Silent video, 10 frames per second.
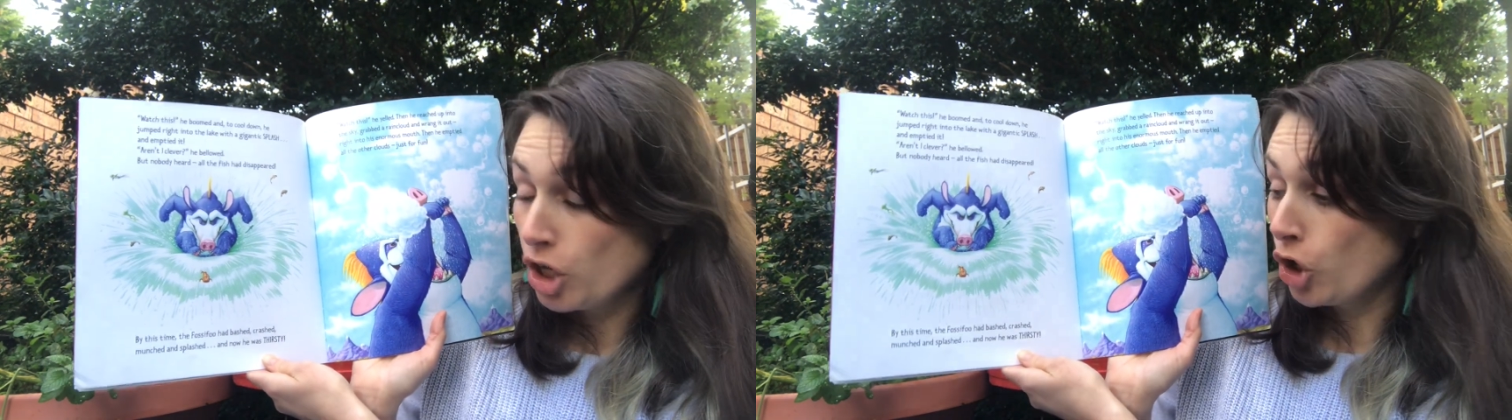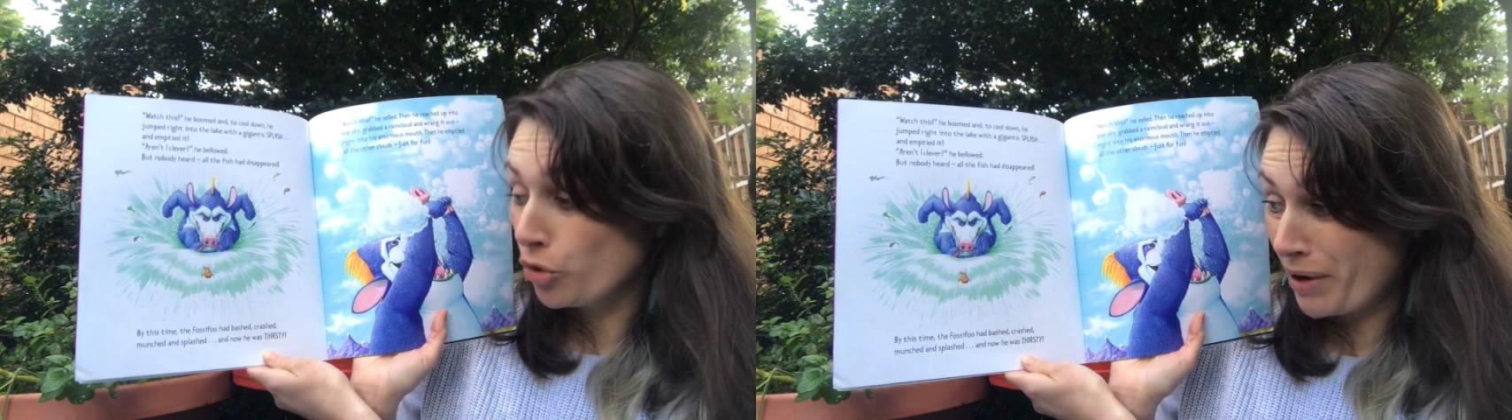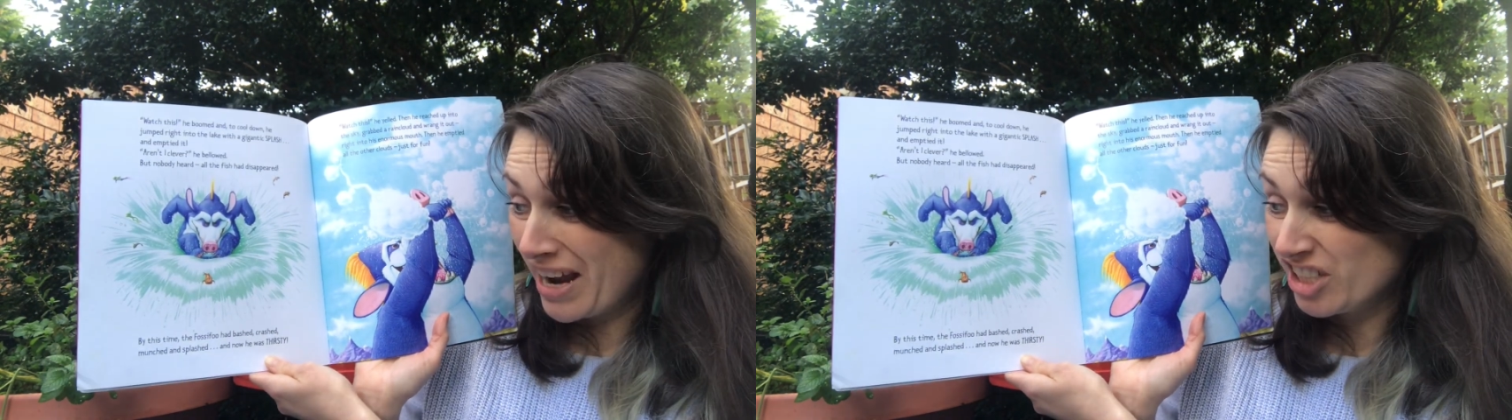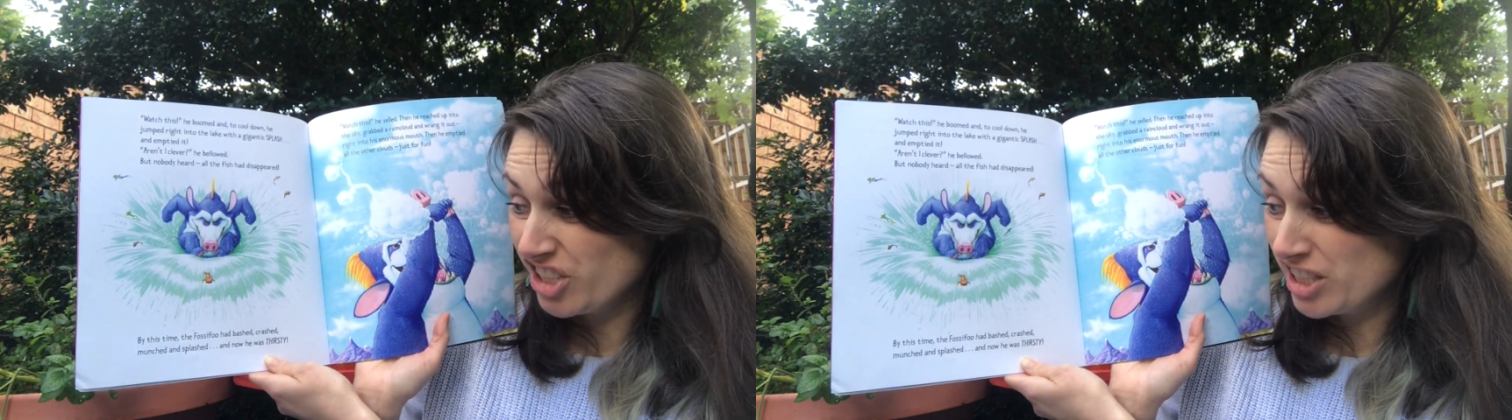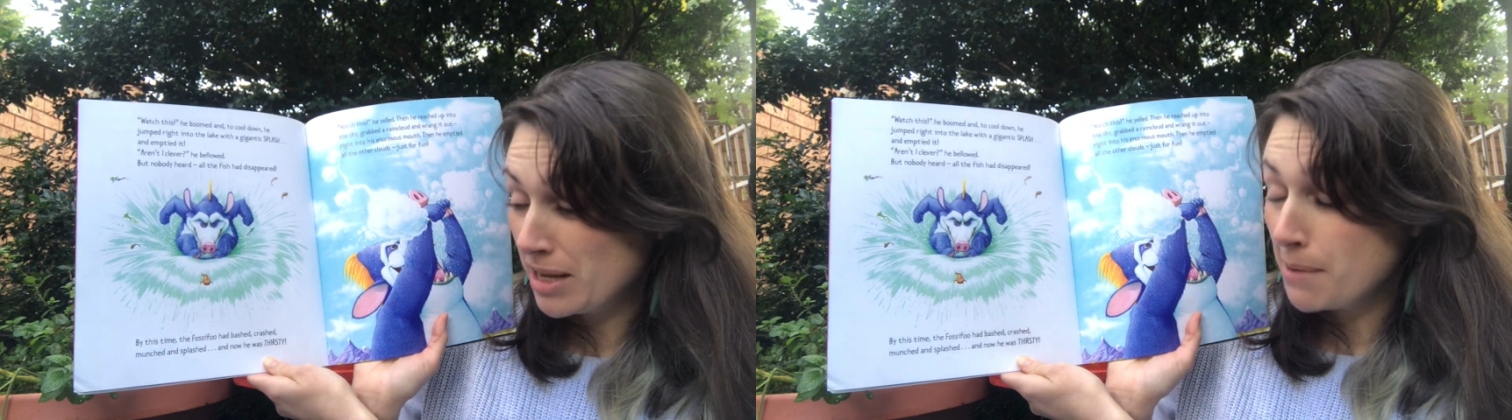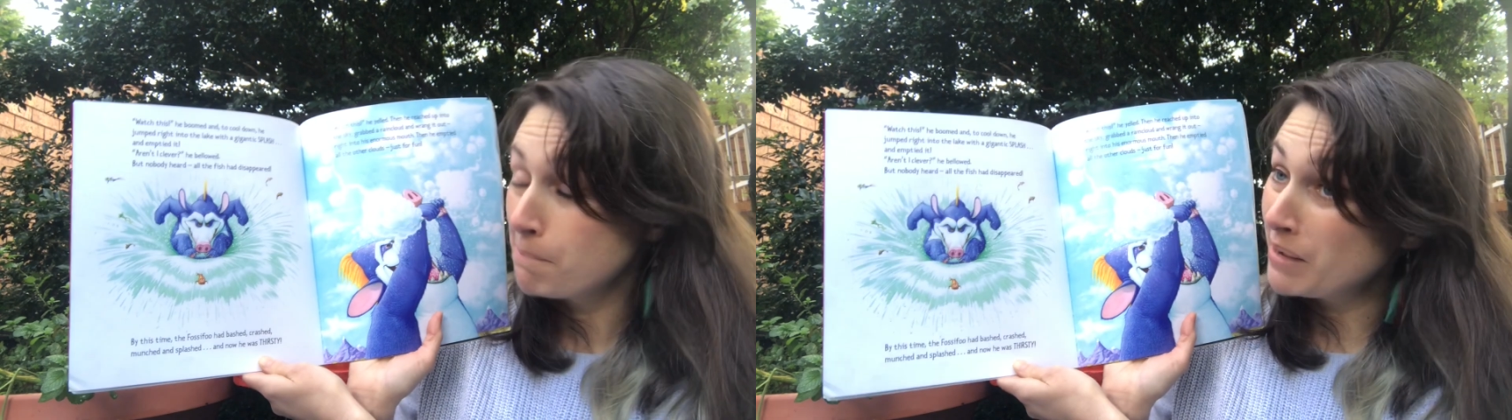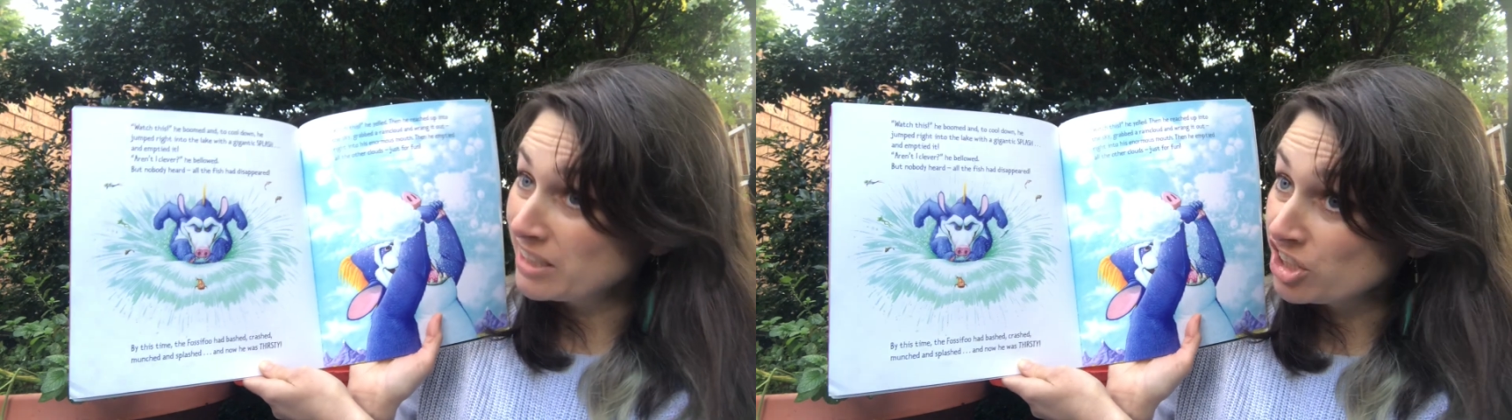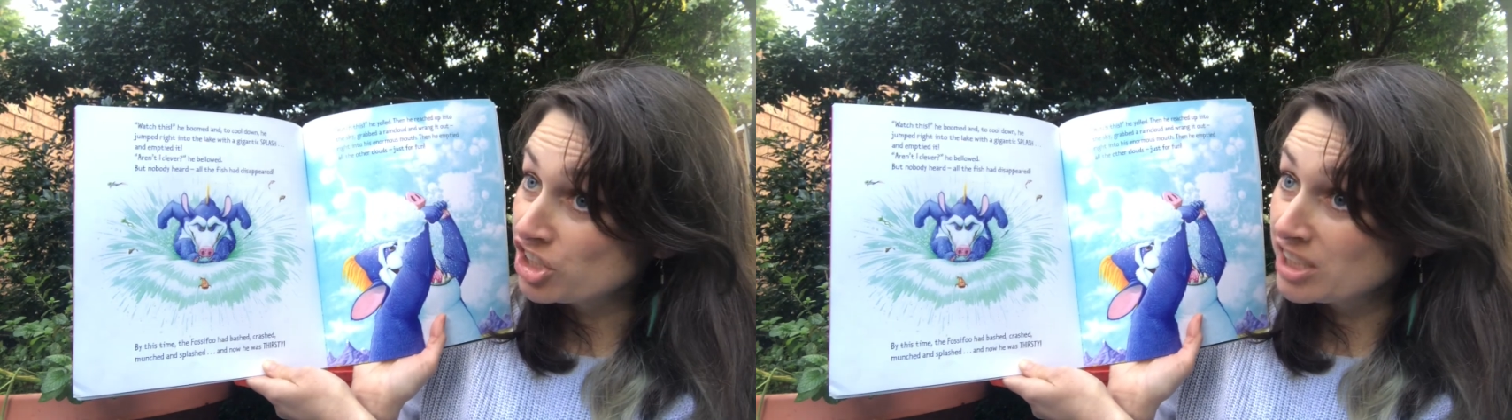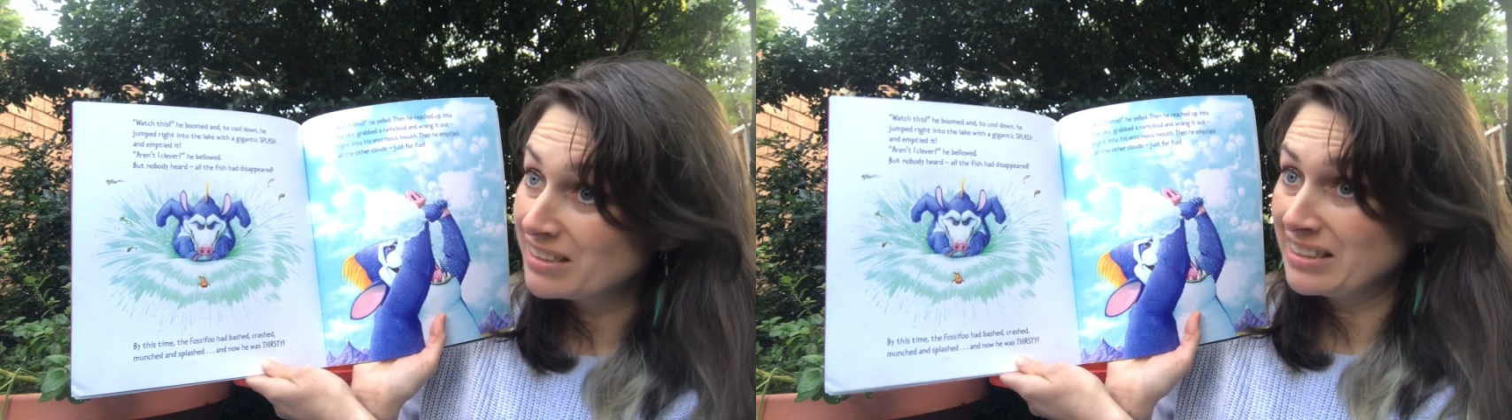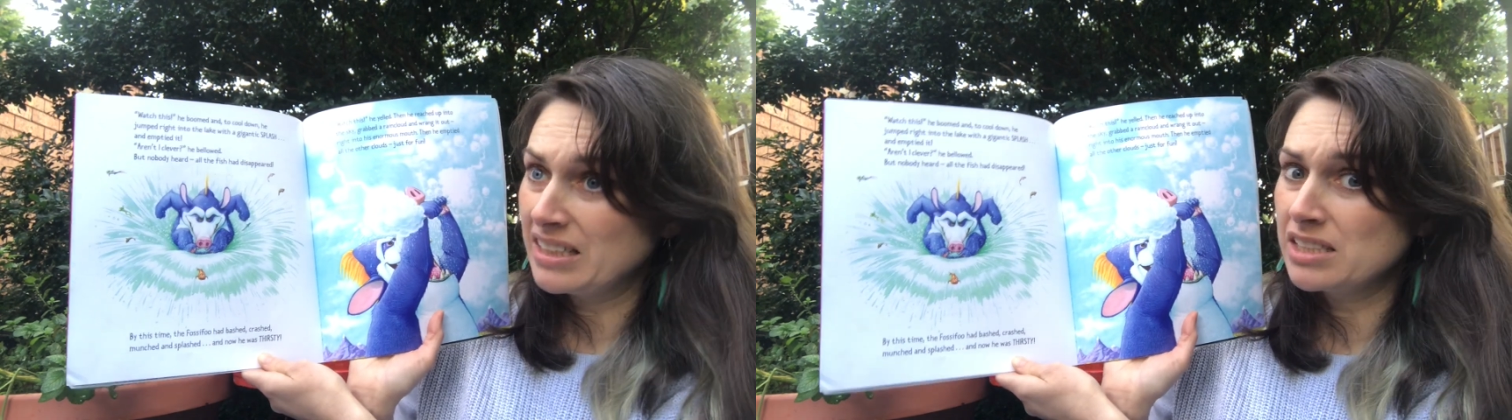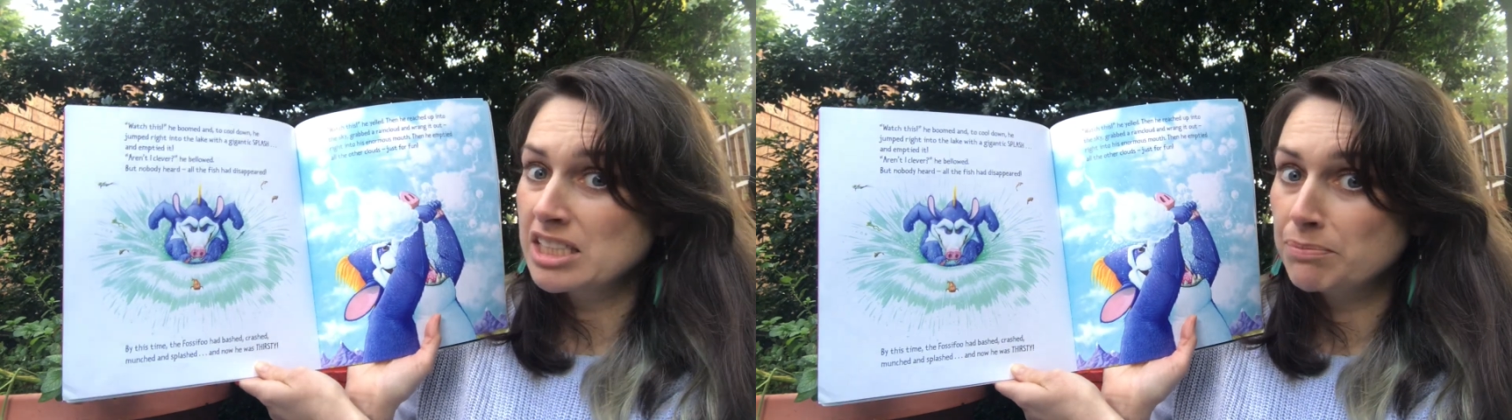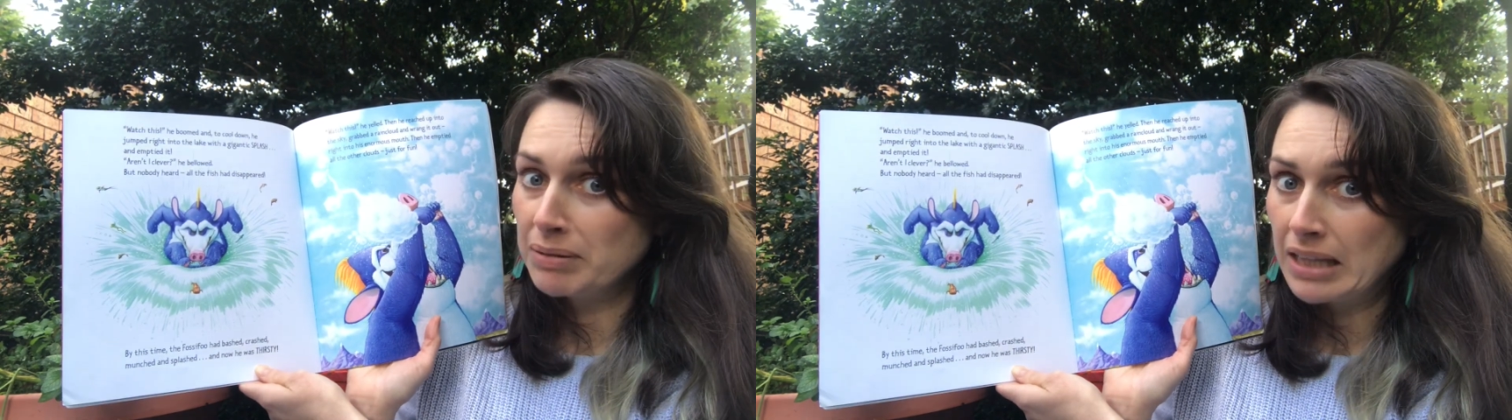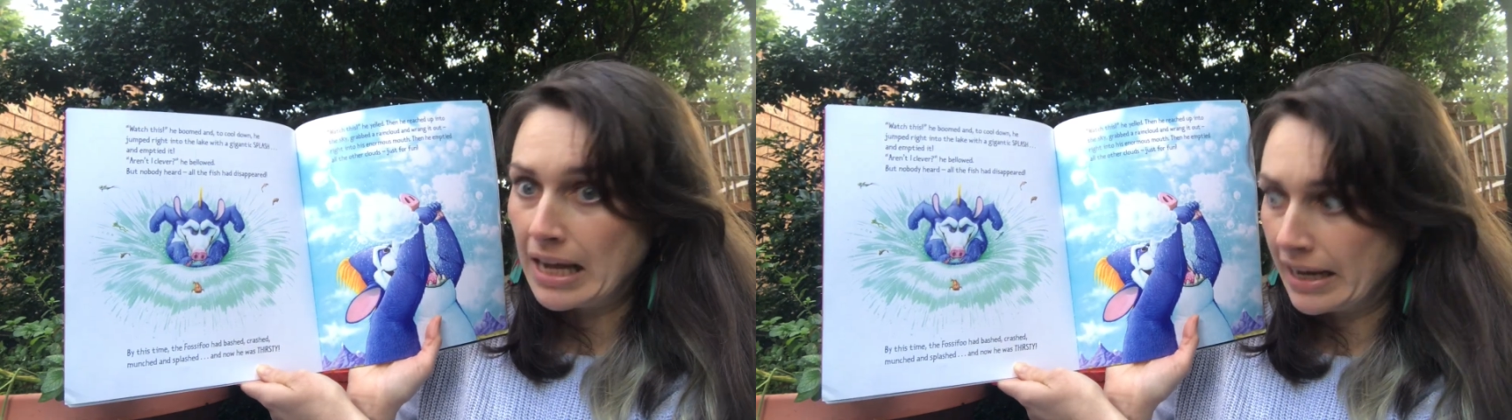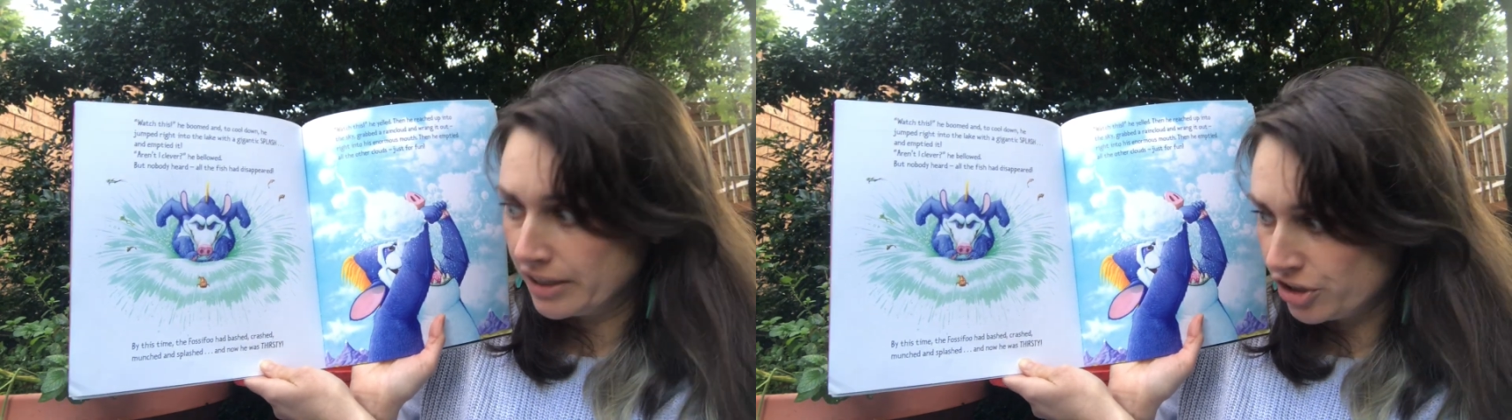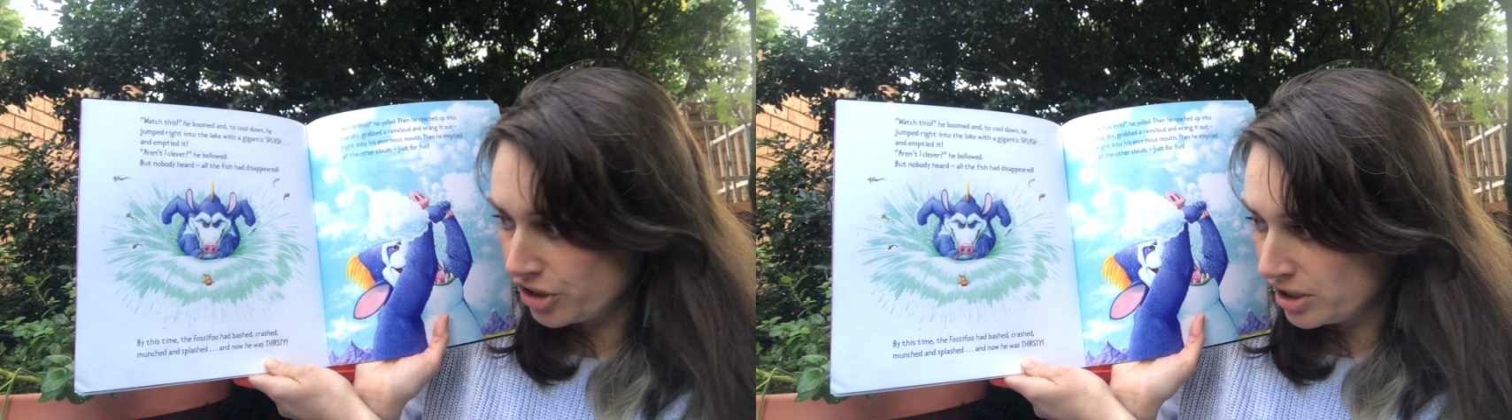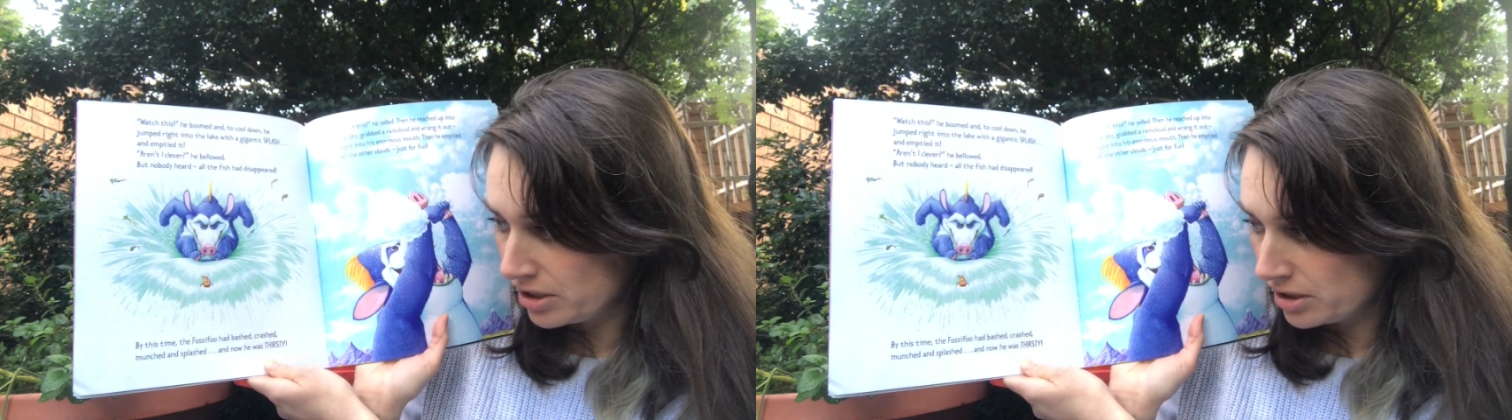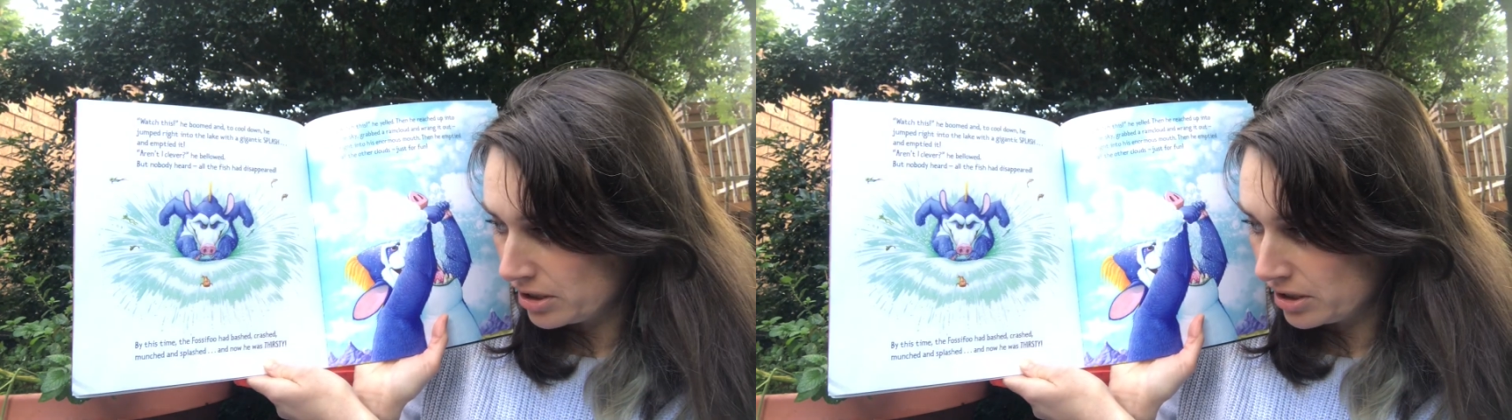crashed, munched and splashed,